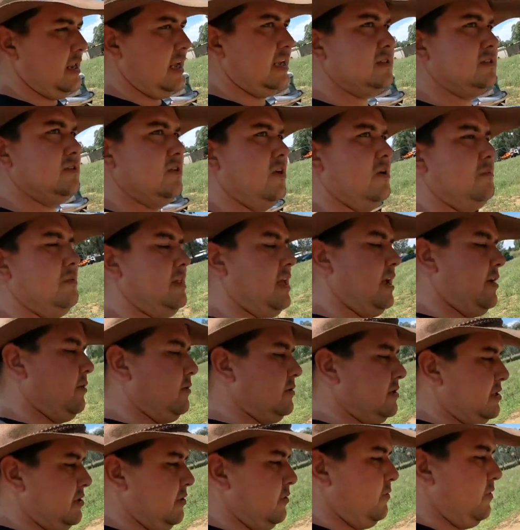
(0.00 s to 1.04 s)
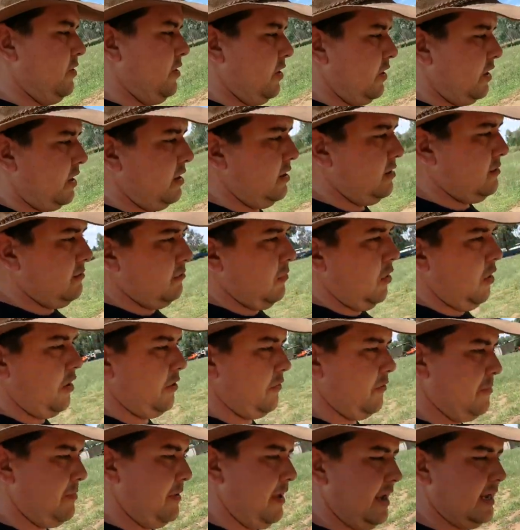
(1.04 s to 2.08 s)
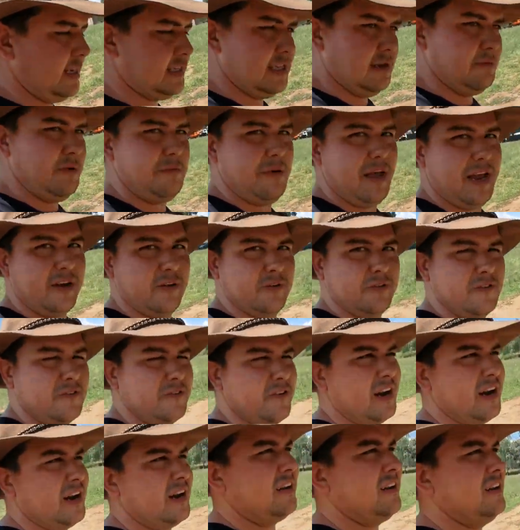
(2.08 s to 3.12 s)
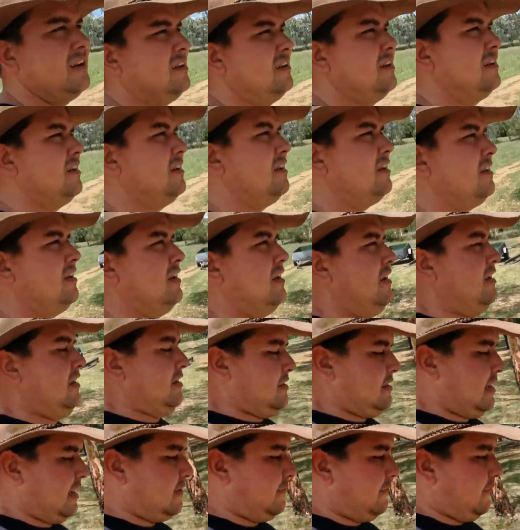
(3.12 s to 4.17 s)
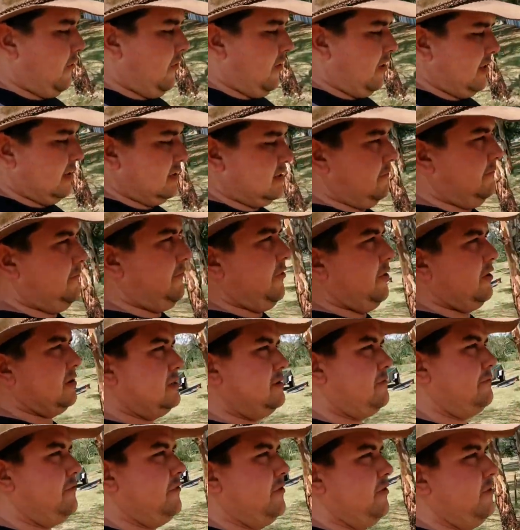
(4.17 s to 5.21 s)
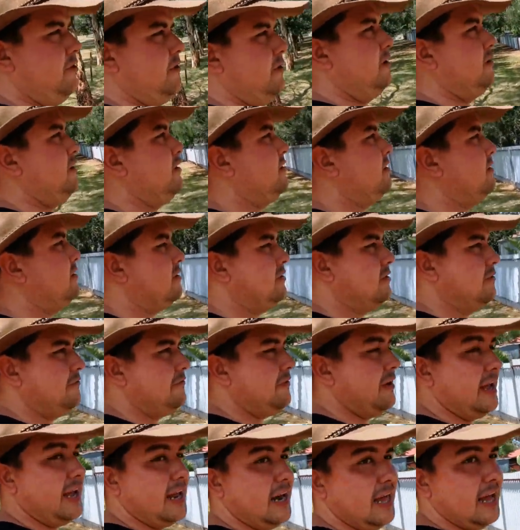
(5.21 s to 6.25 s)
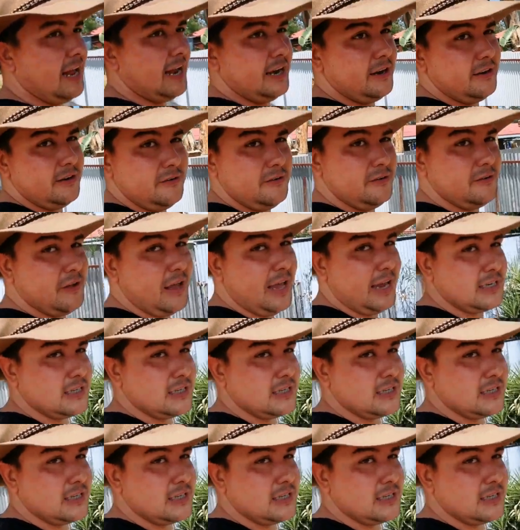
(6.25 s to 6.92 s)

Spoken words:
in that side, but they all still work. Minor repairs and they'll be back on the track. That's fine. That's the first for the Fairlane to